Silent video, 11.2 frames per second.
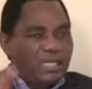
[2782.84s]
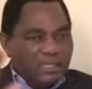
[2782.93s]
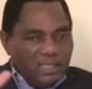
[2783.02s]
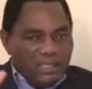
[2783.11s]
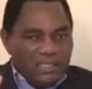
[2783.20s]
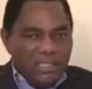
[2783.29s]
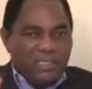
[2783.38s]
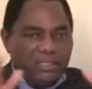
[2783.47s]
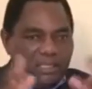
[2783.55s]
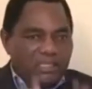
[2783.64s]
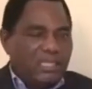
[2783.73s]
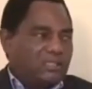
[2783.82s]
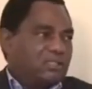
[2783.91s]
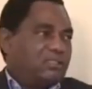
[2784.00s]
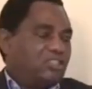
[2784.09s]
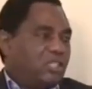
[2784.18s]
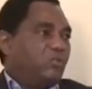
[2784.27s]
and indeed
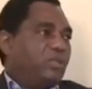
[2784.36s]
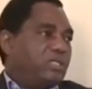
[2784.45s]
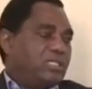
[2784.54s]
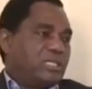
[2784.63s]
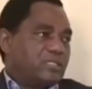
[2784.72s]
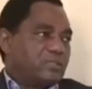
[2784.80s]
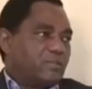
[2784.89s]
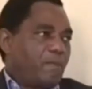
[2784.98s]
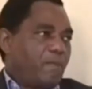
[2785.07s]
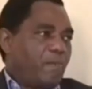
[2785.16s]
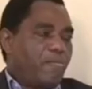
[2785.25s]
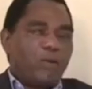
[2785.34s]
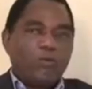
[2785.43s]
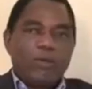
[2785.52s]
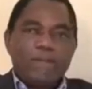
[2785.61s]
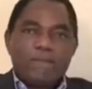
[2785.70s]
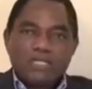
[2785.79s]
leaders, genuine leaders.
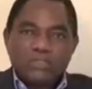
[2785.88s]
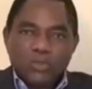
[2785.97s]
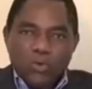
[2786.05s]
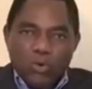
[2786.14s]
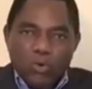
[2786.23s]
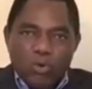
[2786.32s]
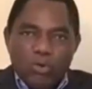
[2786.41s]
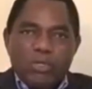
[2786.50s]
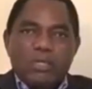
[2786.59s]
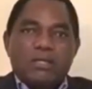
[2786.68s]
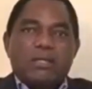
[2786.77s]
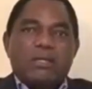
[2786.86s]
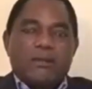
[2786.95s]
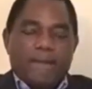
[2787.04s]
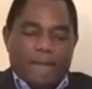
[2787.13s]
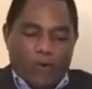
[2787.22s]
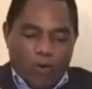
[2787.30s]
We must all
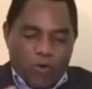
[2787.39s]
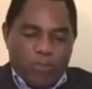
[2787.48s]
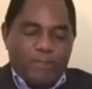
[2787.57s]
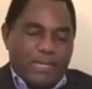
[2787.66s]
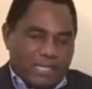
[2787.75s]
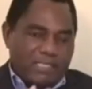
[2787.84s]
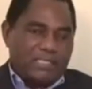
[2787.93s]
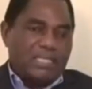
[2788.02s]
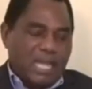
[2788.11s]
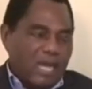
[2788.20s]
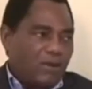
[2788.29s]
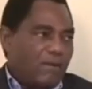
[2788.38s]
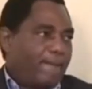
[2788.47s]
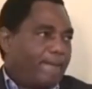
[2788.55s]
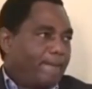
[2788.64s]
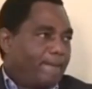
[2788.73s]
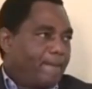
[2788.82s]
cooperate now.